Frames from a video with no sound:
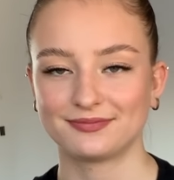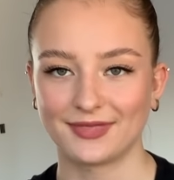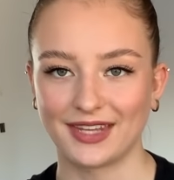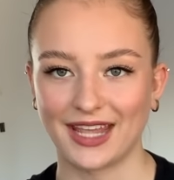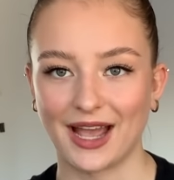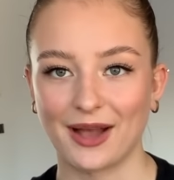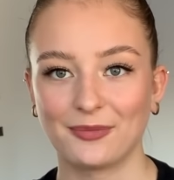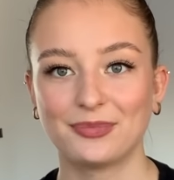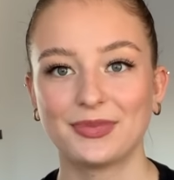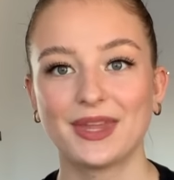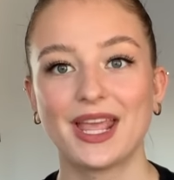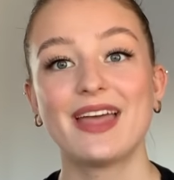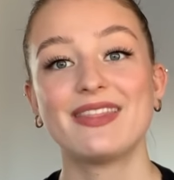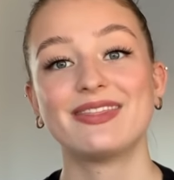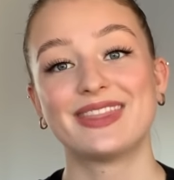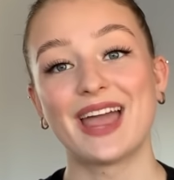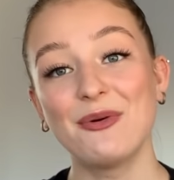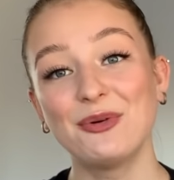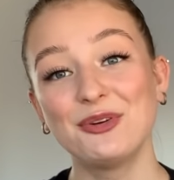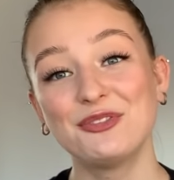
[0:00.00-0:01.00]
Yeah,
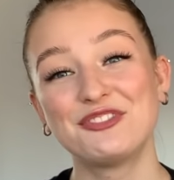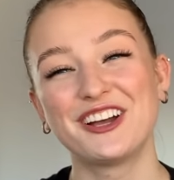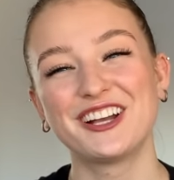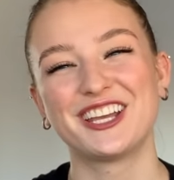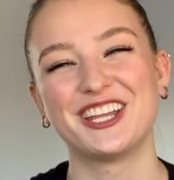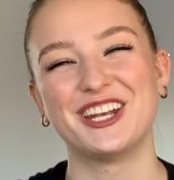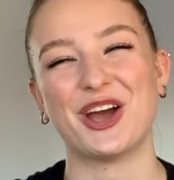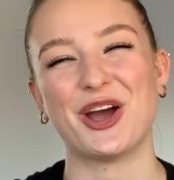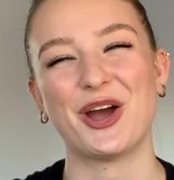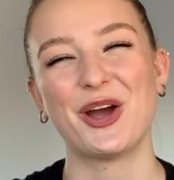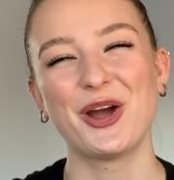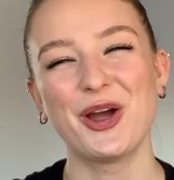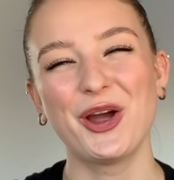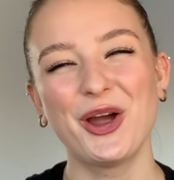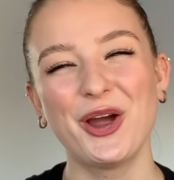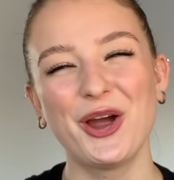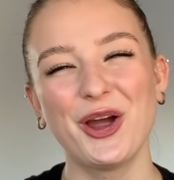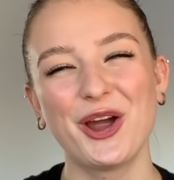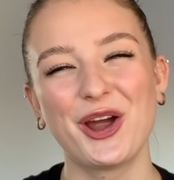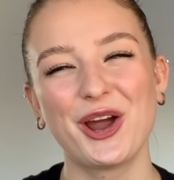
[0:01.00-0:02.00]
that one fucking
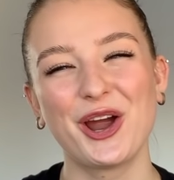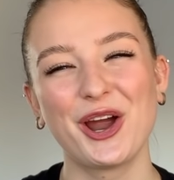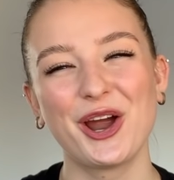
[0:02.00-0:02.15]
hurt